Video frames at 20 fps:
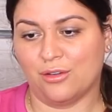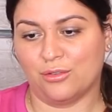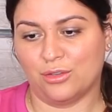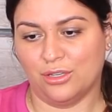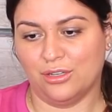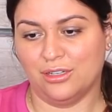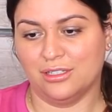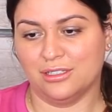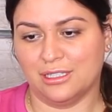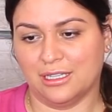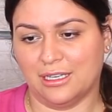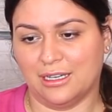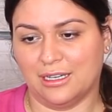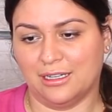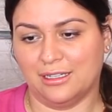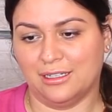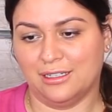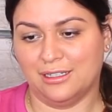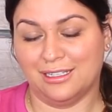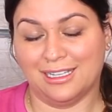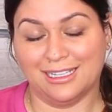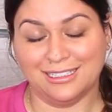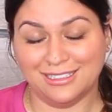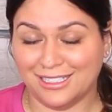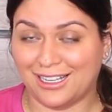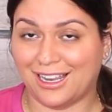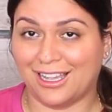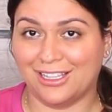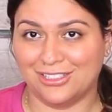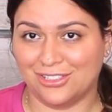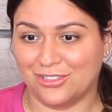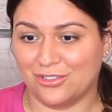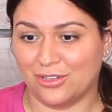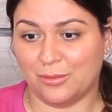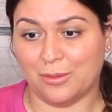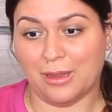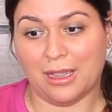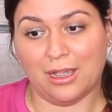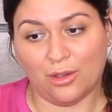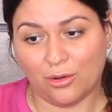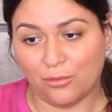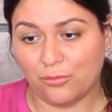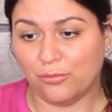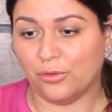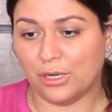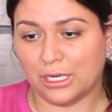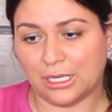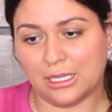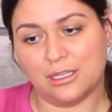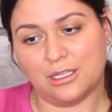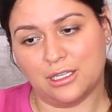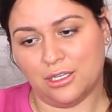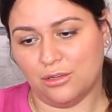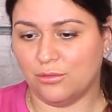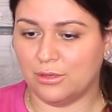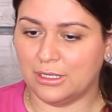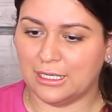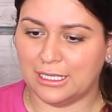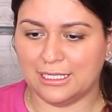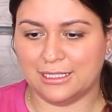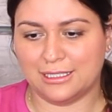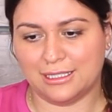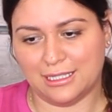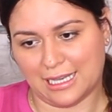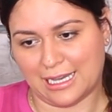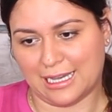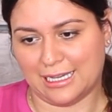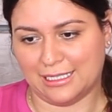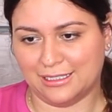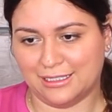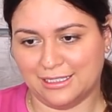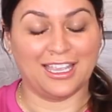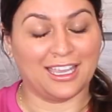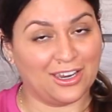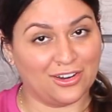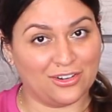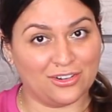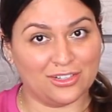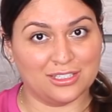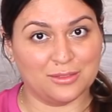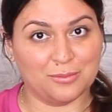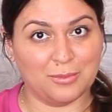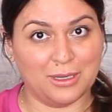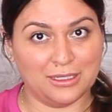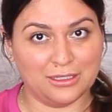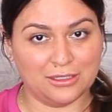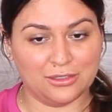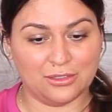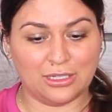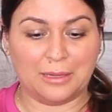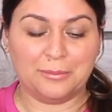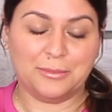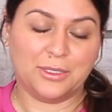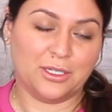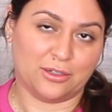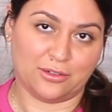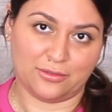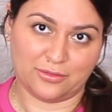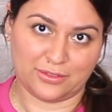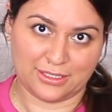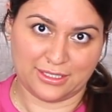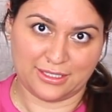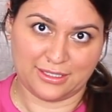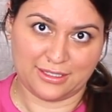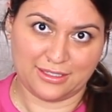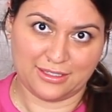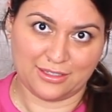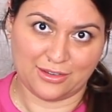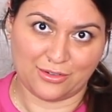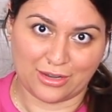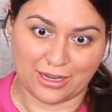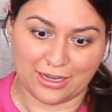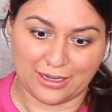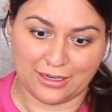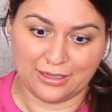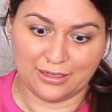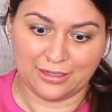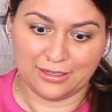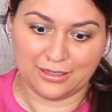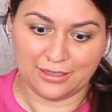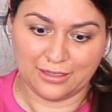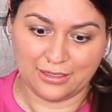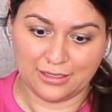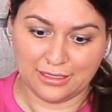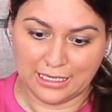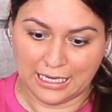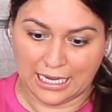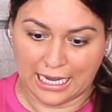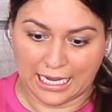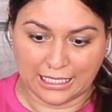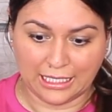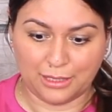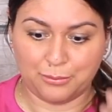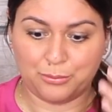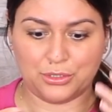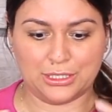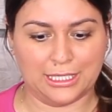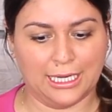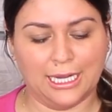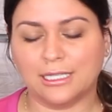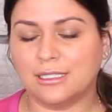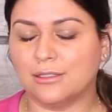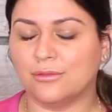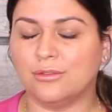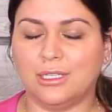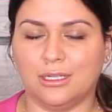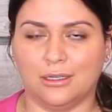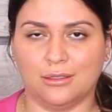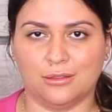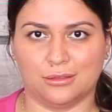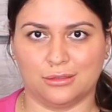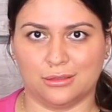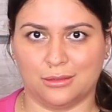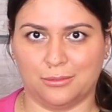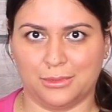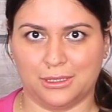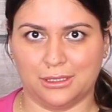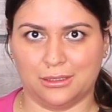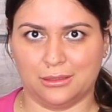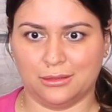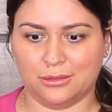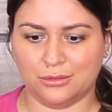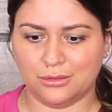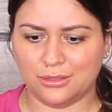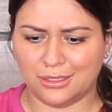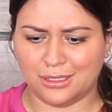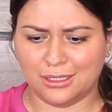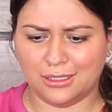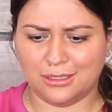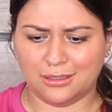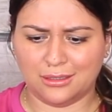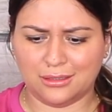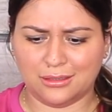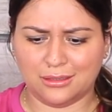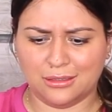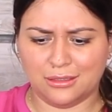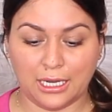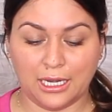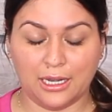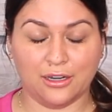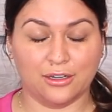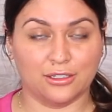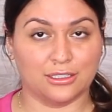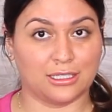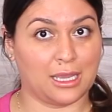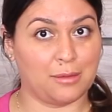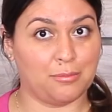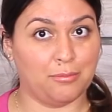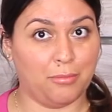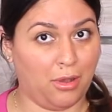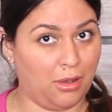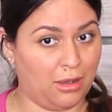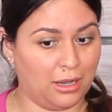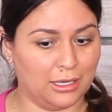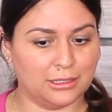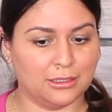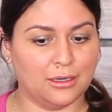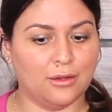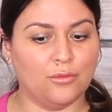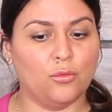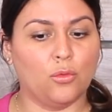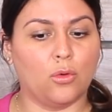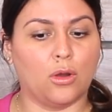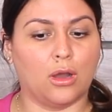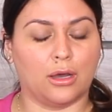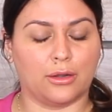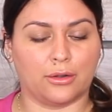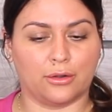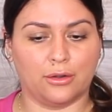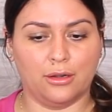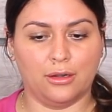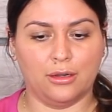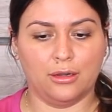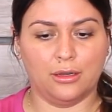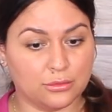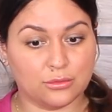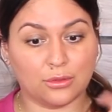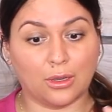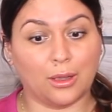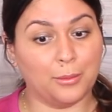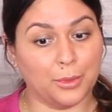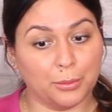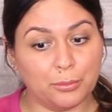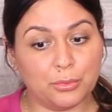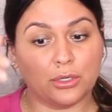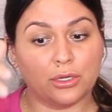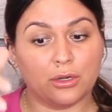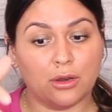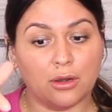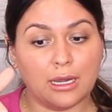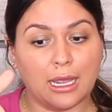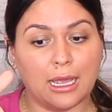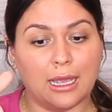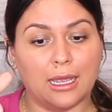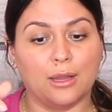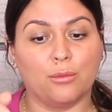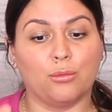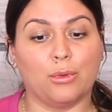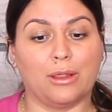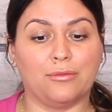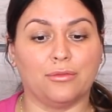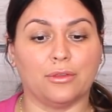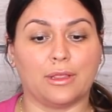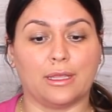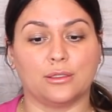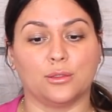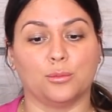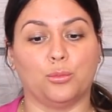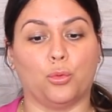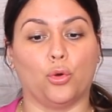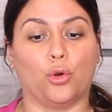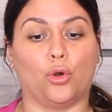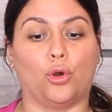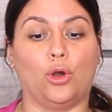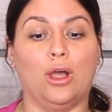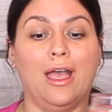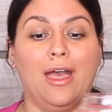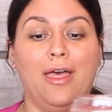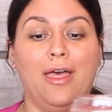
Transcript: How cute is that? That's an ice cream. How freaking cute is that? Here is my little, I'm nervous, okay? I need protective gear or something, don't you think? Here's a pot of water. So I'm gonna put it on high, wait for that to boil.